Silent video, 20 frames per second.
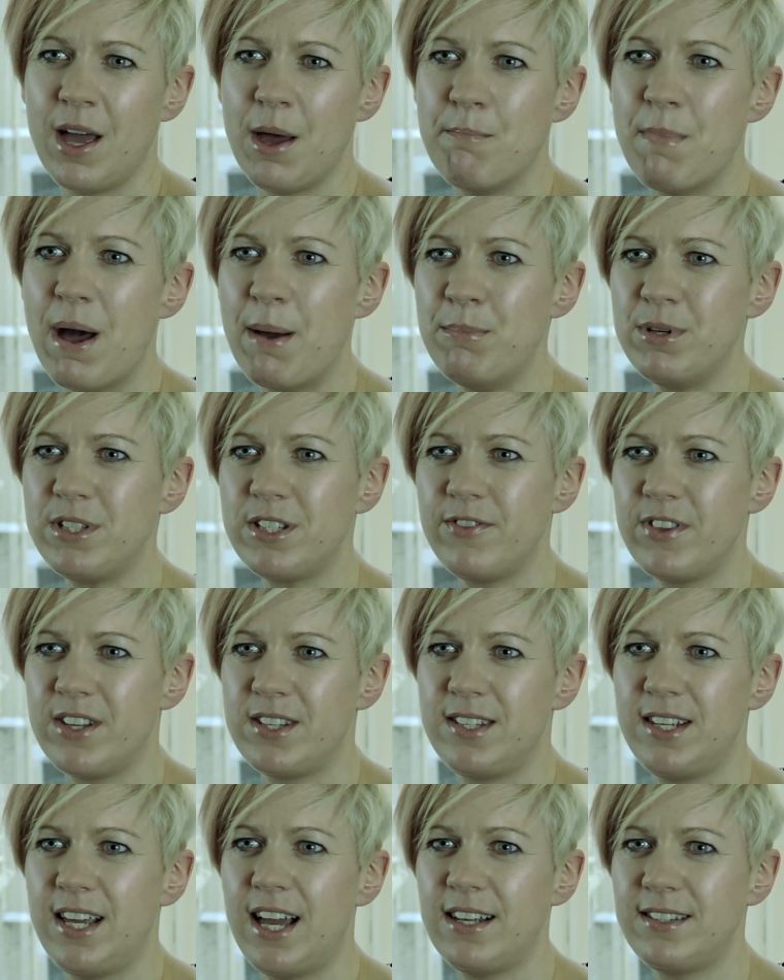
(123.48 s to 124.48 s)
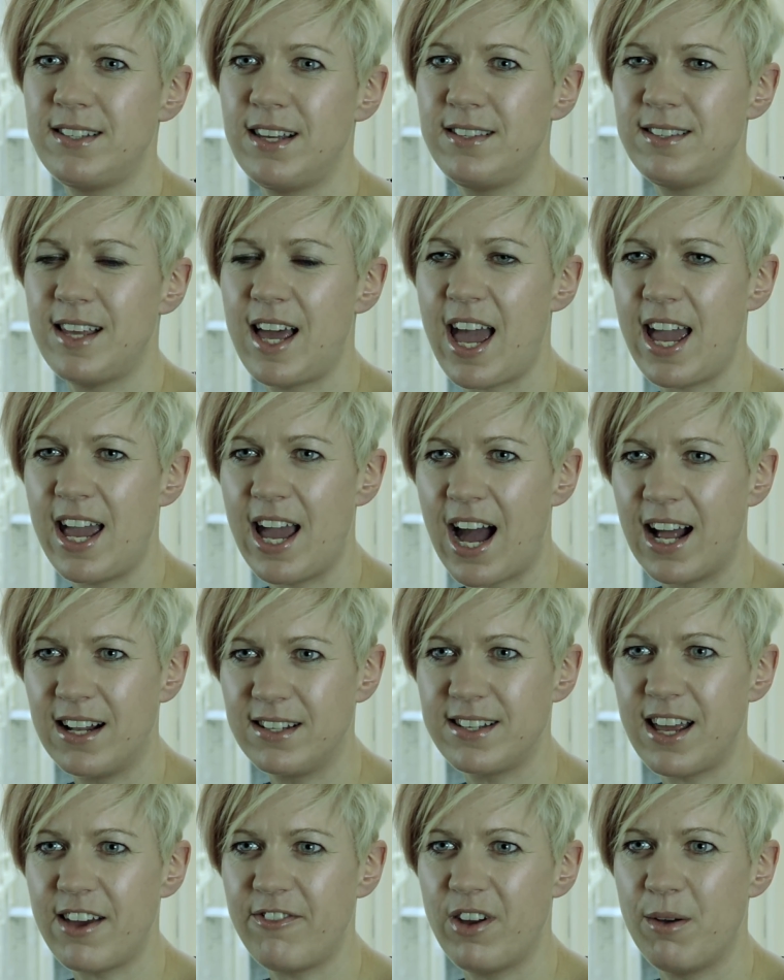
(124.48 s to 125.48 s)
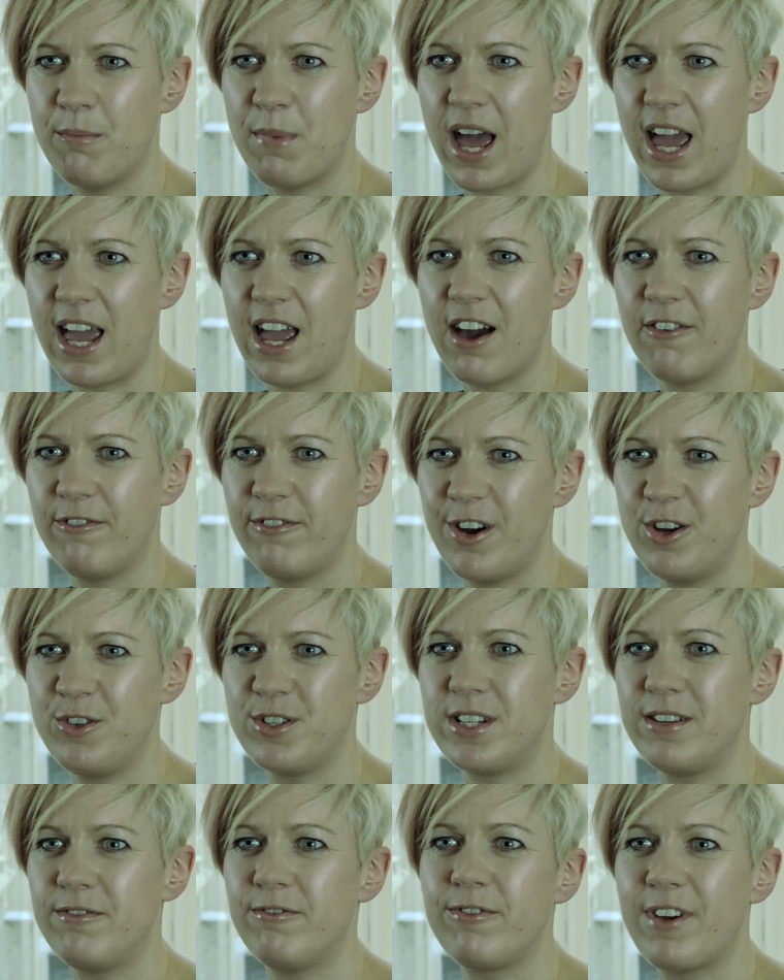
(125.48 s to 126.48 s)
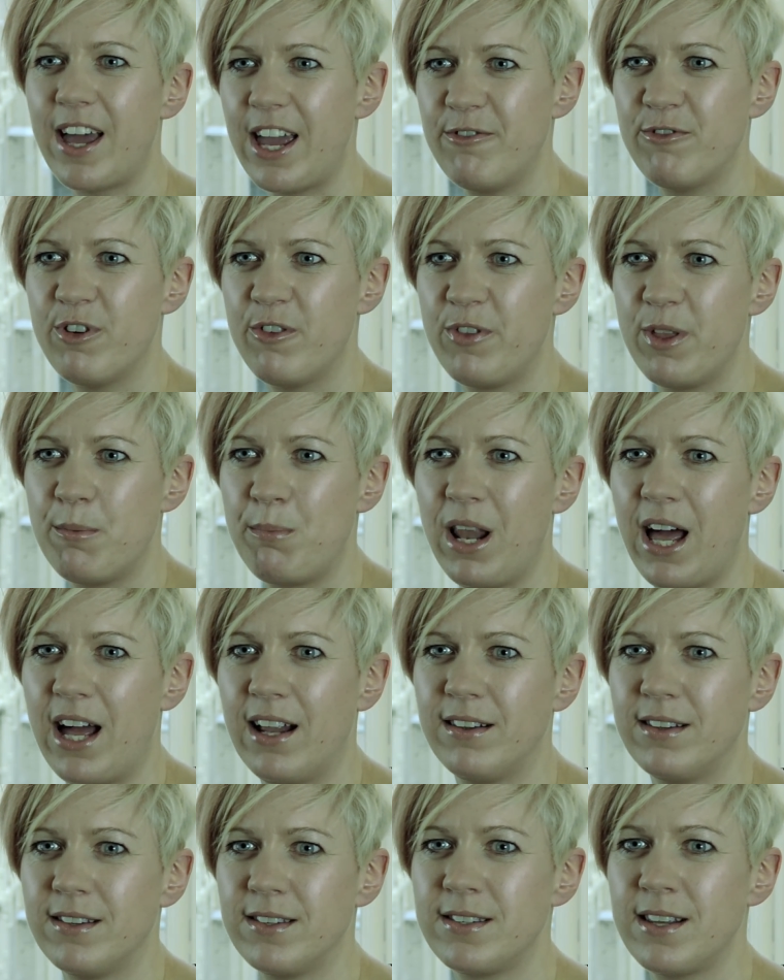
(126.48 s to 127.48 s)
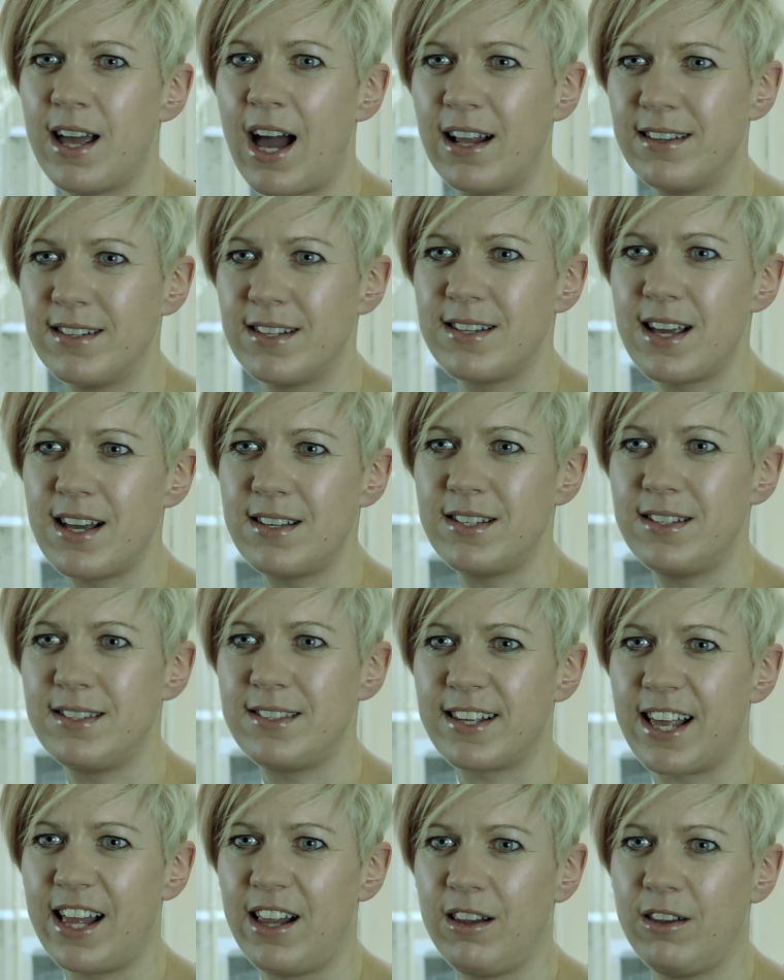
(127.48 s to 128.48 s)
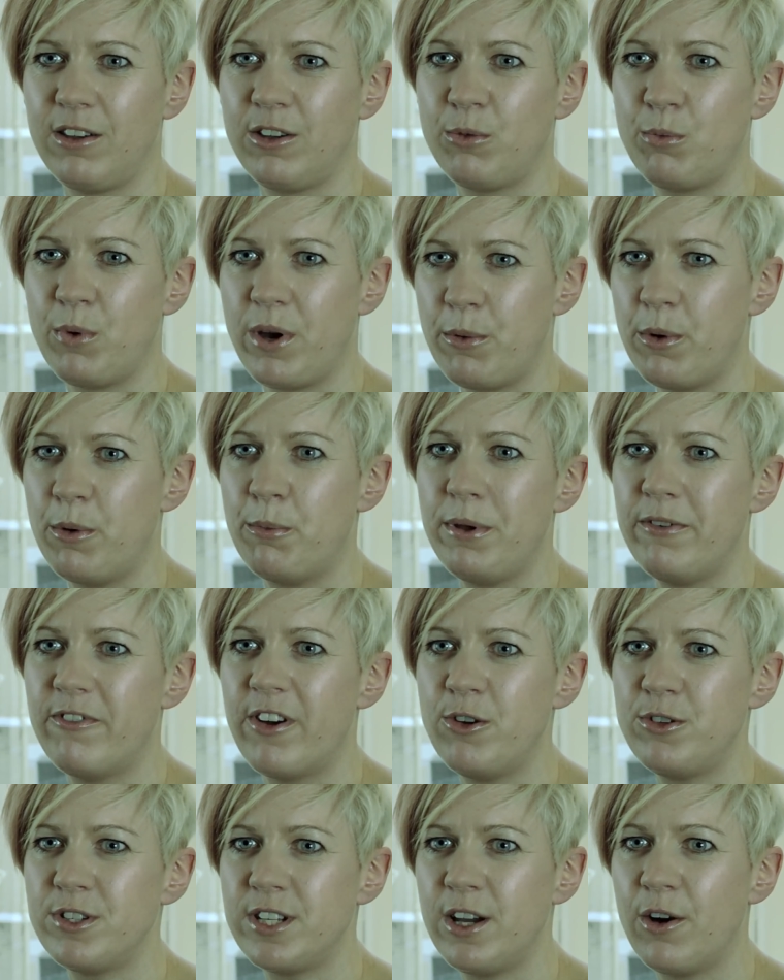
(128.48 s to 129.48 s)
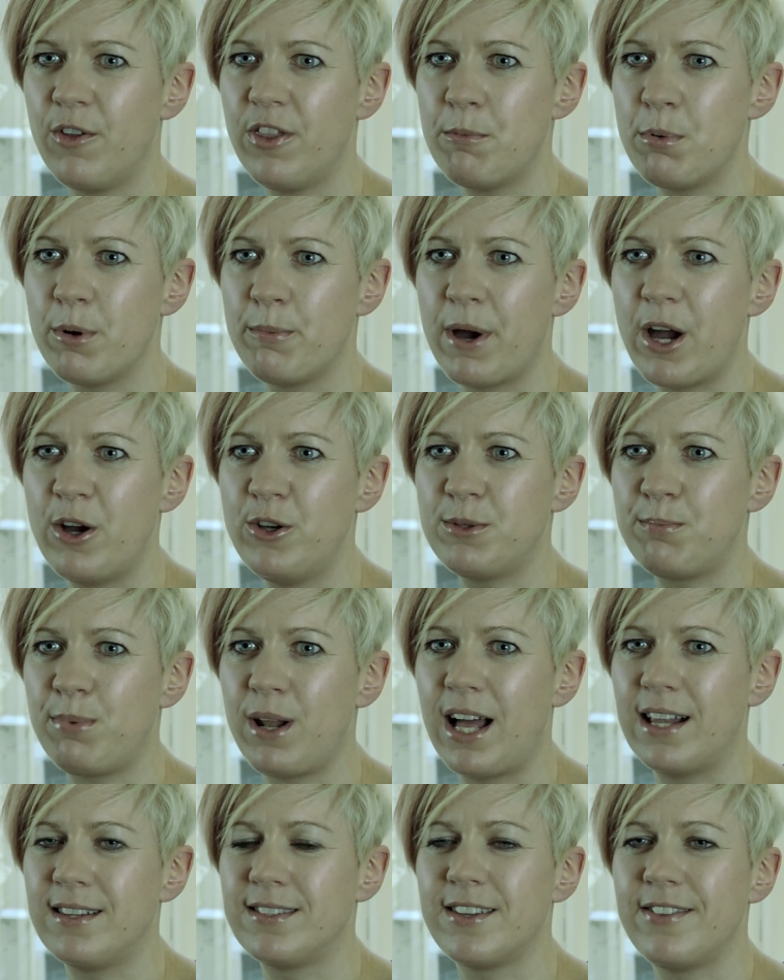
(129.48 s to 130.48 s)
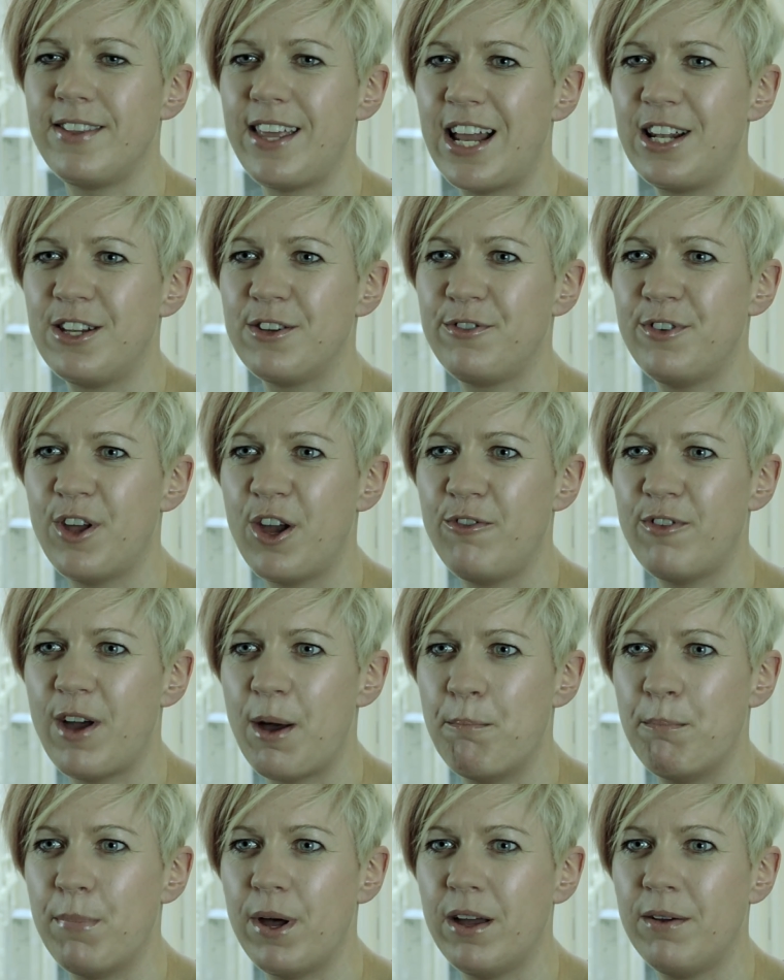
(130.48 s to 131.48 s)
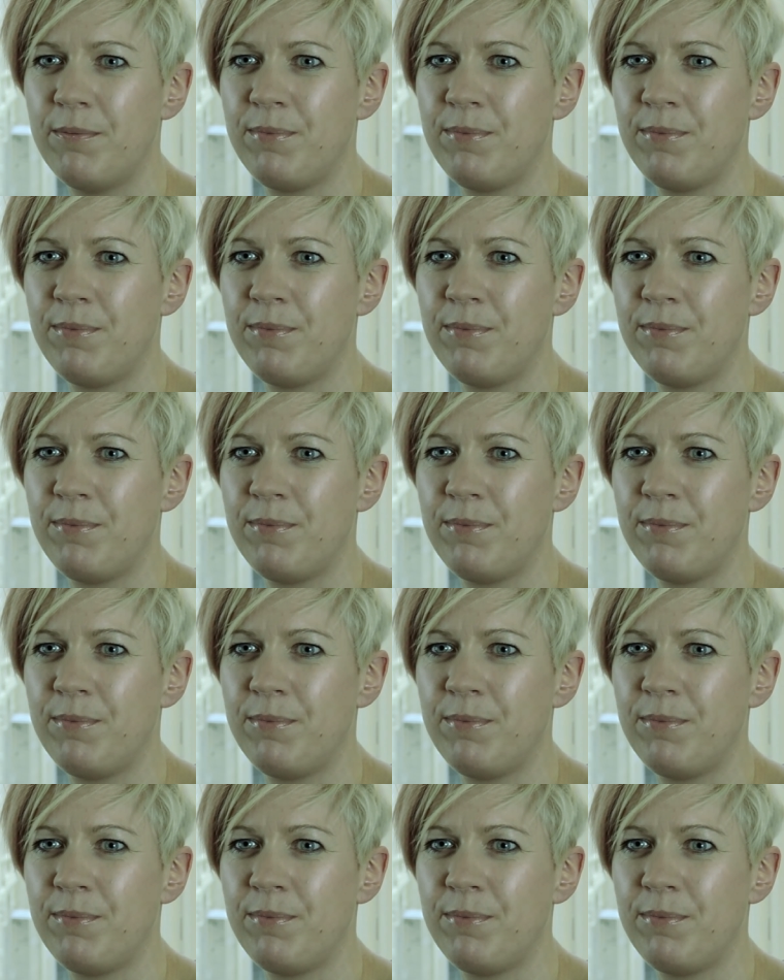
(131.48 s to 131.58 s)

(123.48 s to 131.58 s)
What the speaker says: Members of the CSSA and FMA have voted in favour of the plans, and at Asset Skills we will be voting on the proposed plans at the end of November.